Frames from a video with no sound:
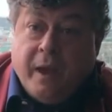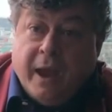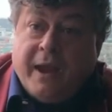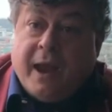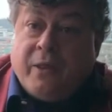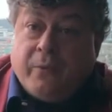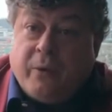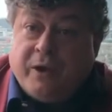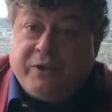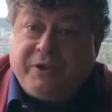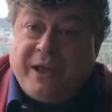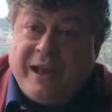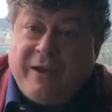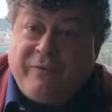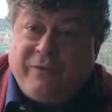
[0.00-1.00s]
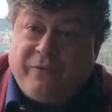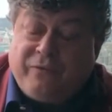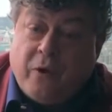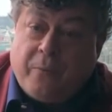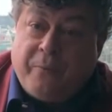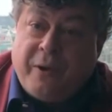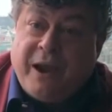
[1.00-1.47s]
In other words, their level of
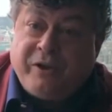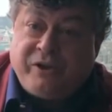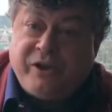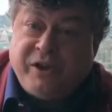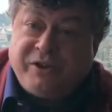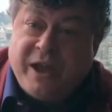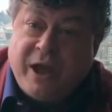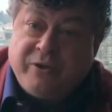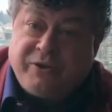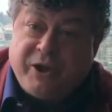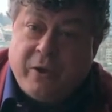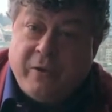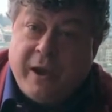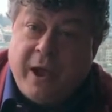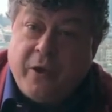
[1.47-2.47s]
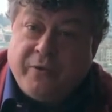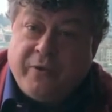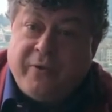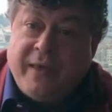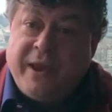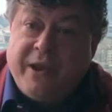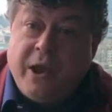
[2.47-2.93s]
comprehension is now so low
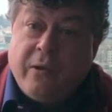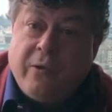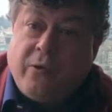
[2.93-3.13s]
that they're